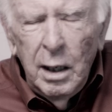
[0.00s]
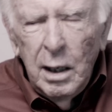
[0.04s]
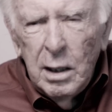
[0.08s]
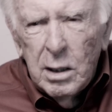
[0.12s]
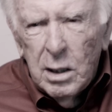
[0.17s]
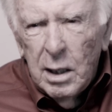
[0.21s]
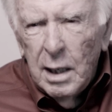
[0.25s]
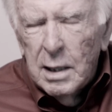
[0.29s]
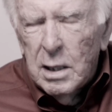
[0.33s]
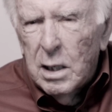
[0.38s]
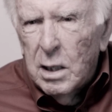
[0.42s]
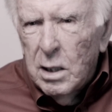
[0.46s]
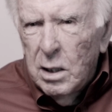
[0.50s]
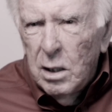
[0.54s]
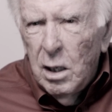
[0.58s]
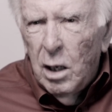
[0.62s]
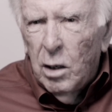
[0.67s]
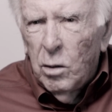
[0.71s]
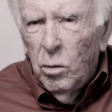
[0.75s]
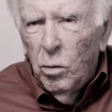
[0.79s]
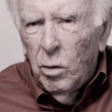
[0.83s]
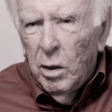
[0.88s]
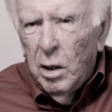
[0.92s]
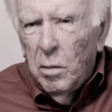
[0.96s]
He says, it's
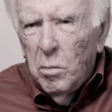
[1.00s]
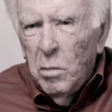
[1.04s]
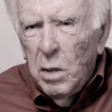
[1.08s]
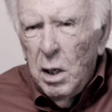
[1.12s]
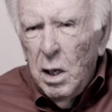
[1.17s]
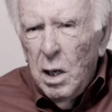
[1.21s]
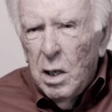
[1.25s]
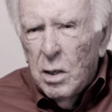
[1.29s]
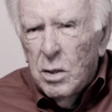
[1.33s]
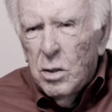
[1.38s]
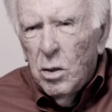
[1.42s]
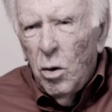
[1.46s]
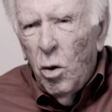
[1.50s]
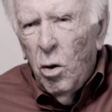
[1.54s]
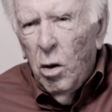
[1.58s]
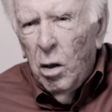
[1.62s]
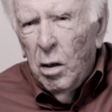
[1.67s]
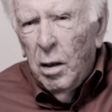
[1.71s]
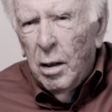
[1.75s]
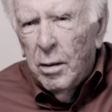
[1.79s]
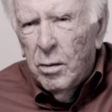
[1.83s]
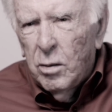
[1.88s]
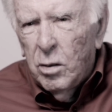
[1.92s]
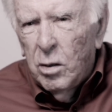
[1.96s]
not only me, it's
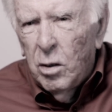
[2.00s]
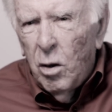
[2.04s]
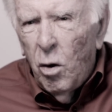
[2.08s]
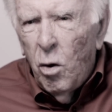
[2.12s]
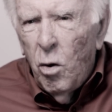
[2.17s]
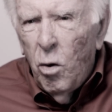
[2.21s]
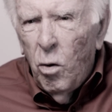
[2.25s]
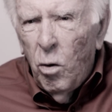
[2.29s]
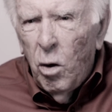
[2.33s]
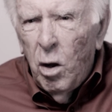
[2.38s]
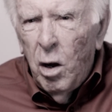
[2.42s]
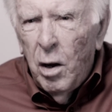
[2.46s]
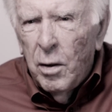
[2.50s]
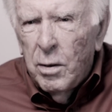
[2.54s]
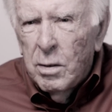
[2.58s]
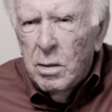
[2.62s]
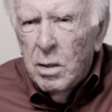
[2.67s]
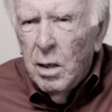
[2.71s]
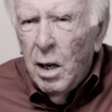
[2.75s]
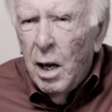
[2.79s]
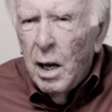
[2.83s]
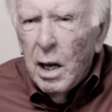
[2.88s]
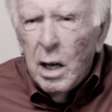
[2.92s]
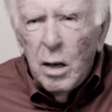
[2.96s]
all
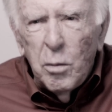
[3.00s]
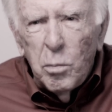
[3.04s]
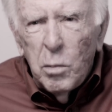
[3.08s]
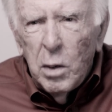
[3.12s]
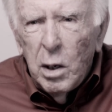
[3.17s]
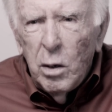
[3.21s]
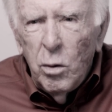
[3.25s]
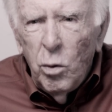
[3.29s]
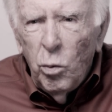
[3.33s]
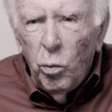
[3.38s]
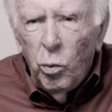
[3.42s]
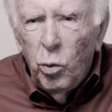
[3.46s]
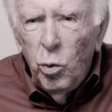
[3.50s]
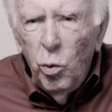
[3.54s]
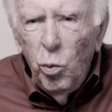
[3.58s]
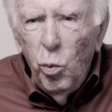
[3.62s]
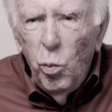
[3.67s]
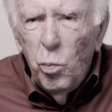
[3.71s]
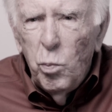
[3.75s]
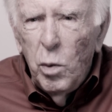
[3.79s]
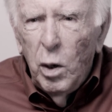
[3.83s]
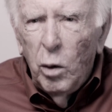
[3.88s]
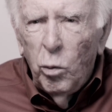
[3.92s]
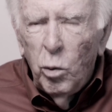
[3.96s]
others like me who do
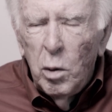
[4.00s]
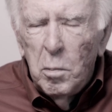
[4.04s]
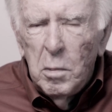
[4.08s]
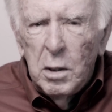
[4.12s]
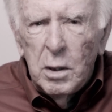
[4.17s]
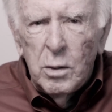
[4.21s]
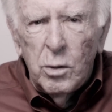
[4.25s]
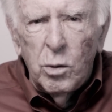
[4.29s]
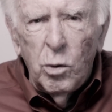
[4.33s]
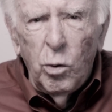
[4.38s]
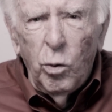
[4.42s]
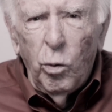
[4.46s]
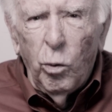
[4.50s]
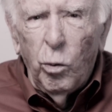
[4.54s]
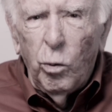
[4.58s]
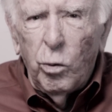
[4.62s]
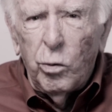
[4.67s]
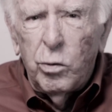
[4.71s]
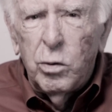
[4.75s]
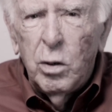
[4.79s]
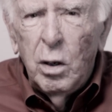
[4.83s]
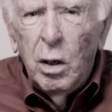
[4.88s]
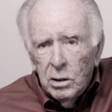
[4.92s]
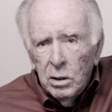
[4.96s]
women's
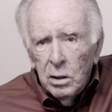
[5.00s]
roles.